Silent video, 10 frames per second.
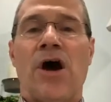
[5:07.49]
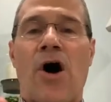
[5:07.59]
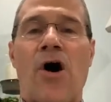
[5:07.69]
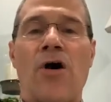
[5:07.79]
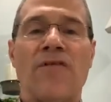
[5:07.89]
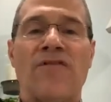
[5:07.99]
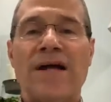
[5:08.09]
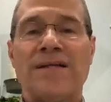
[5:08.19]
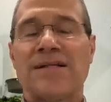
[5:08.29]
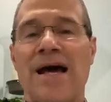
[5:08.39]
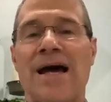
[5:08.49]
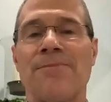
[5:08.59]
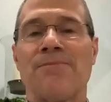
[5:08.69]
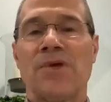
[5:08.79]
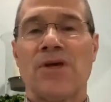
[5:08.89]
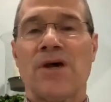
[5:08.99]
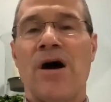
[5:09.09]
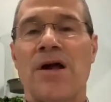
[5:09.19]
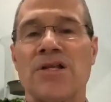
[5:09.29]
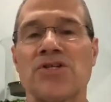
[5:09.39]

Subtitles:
All of that time, God is